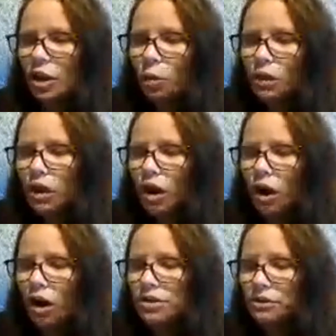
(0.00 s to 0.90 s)
when
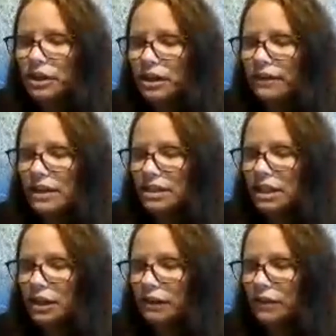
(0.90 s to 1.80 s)
all three of his
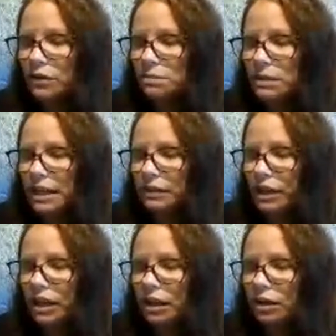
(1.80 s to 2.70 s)
secure phones began
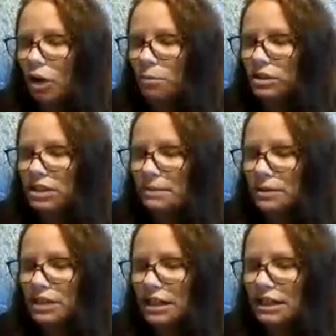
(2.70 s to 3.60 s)
ringing almost
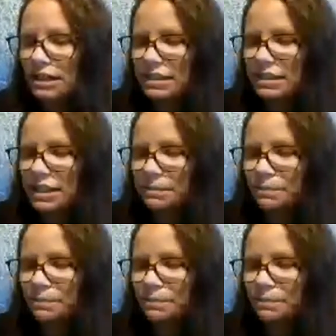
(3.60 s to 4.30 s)
simultaneously.